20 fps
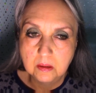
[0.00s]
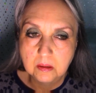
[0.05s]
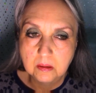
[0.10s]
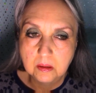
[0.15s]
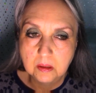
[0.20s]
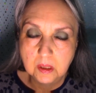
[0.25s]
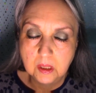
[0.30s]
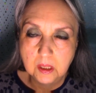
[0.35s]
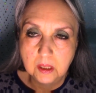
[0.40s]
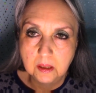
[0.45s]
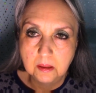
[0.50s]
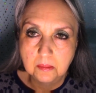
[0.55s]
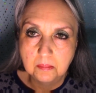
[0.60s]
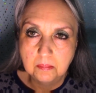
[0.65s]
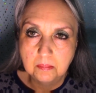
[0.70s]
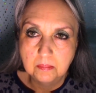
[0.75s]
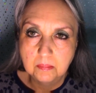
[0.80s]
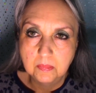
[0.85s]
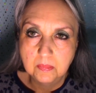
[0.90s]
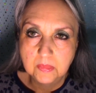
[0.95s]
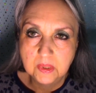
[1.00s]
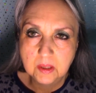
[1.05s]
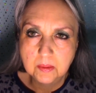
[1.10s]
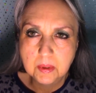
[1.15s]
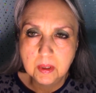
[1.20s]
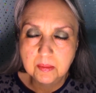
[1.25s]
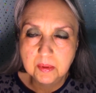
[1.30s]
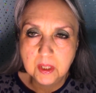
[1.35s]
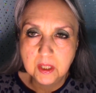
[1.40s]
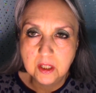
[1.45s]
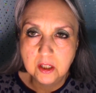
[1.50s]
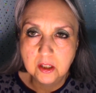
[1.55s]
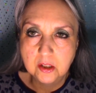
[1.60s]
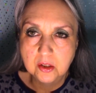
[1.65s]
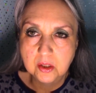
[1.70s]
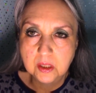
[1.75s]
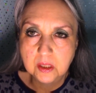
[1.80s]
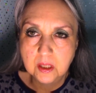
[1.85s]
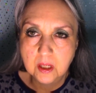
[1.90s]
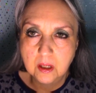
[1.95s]
sometimes I
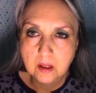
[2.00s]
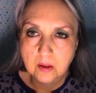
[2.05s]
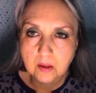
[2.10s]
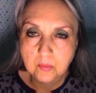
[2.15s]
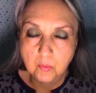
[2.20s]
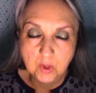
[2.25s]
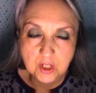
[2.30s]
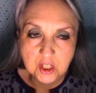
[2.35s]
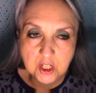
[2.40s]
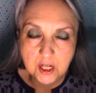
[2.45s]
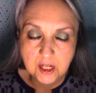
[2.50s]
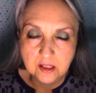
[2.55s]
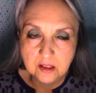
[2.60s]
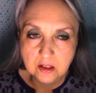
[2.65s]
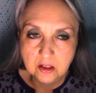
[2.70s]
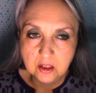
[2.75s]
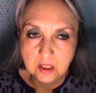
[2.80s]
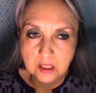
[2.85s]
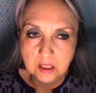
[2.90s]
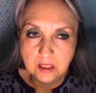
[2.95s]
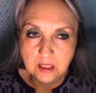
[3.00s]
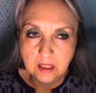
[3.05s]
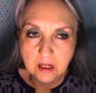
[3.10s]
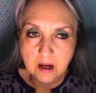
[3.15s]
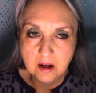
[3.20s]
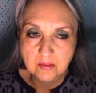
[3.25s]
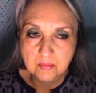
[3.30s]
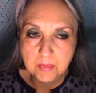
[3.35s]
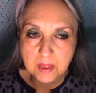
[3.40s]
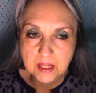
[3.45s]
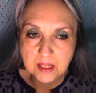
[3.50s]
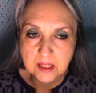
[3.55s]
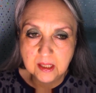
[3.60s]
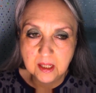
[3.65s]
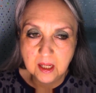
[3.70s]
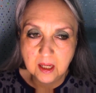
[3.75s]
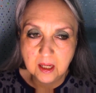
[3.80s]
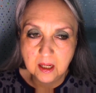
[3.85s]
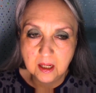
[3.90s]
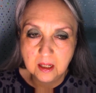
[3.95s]
use witch hazel to clean off my
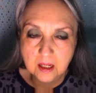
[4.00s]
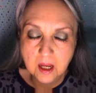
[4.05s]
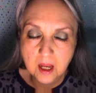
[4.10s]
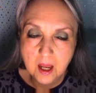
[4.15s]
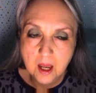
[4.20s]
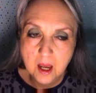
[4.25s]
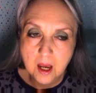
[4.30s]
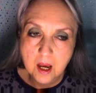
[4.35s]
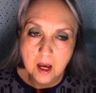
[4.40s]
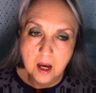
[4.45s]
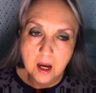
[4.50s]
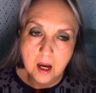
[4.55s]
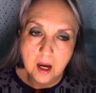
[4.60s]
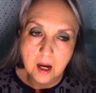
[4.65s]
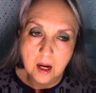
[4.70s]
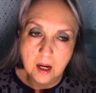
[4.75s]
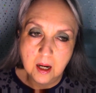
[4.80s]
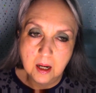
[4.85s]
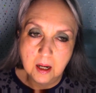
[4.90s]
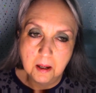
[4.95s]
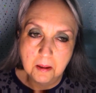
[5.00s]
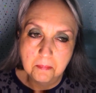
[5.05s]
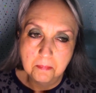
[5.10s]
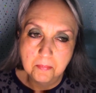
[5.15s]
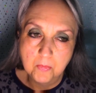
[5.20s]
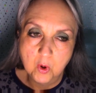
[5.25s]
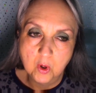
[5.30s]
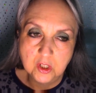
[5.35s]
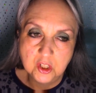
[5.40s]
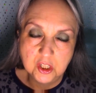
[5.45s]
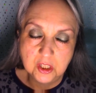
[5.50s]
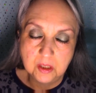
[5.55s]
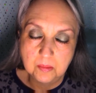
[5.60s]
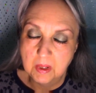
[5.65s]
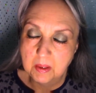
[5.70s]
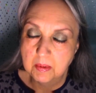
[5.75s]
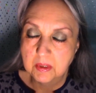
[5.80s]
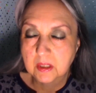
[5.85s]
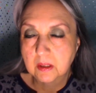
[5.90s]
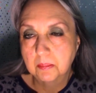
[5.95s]
skin, or just
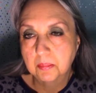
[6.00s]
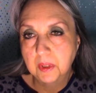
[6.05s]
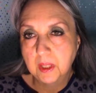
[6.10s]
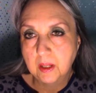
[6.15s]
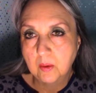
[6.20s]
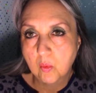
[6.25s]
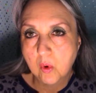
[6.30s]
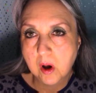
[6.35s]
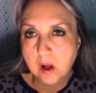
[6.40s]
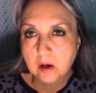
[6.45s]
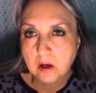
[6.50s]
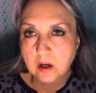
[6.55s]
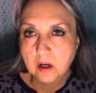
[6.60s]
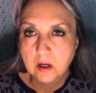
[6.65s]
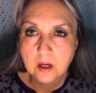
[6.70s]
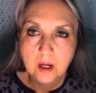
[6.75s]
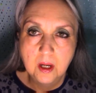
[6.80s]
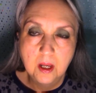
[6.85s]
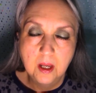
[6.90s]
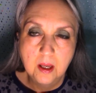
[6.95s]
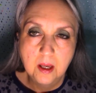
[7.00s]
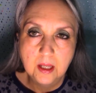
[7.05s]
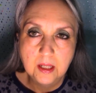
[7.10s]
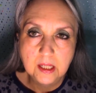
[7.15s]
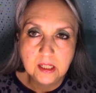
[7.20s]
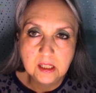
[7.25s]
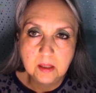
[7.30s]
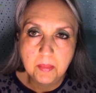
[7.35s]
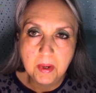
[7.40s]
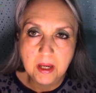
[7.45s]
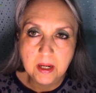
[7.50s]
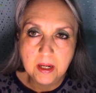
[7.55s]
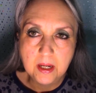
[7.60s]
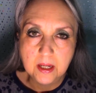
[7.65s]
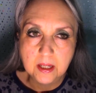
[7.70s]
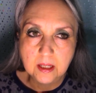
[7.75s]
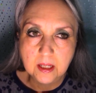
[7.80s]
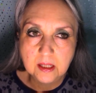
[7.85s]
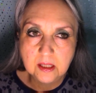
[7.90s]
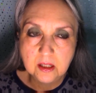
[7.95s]
maybe some plain water. And that's about
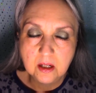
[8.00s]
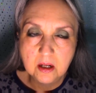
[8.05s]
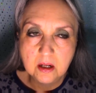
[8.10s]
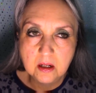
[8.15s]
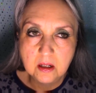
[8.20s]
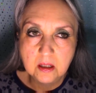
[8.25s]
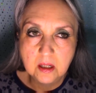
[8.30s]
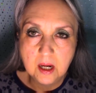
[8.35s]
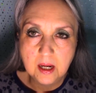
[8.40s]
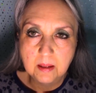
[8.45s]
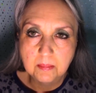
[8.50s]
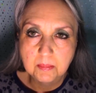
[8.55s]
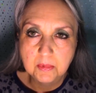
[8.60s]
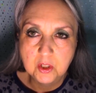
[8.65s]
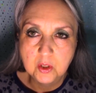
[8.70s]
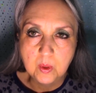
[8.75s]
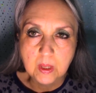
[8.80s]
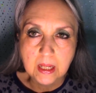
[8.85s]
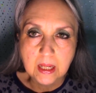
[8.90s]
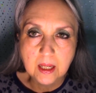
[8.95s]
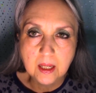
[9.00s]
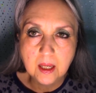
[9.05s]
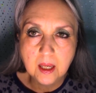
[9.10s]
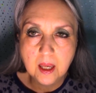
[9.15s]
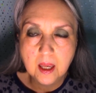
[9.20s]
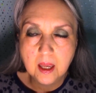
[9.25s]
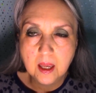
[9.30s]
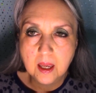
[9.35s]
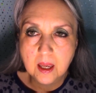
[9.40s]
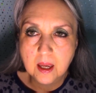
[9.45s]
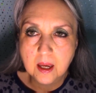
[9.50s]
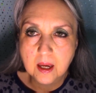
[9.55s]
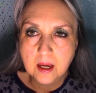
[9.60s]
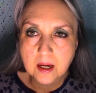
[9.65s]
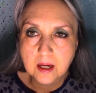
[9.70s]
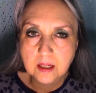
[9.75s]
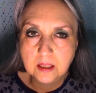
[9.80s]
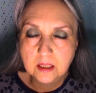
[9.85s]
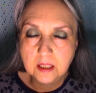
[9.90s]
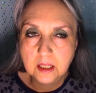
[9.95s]
it. That's all I'm doing,
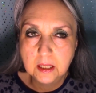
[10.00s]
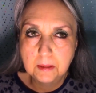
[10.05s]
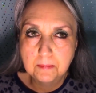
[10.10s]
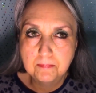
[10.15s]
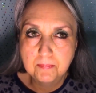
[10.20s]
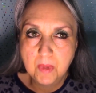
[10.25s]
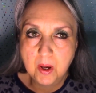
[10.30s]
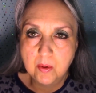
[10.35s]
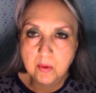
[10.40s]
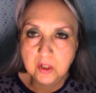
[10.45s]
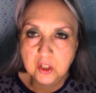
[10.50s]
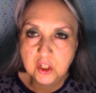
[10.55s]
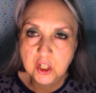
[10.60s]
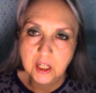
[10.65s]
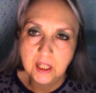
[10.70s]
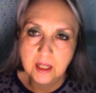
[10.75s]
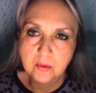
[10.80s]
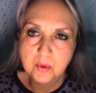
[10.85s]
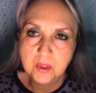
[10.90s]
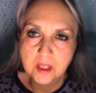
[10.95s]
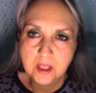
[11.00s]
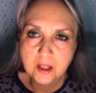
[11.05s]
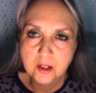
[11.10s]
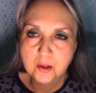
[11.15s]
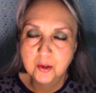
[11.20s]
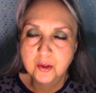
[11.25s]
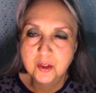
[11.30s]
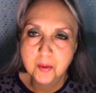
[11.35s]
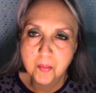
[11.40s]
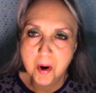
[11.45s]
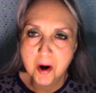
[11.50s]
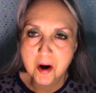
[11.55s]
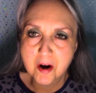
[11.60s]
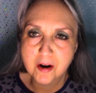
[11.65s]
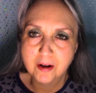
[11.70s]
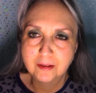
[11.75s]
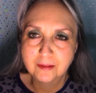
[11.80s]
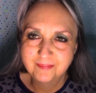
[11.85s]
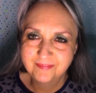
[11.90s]
and I will check in with you tomorrow.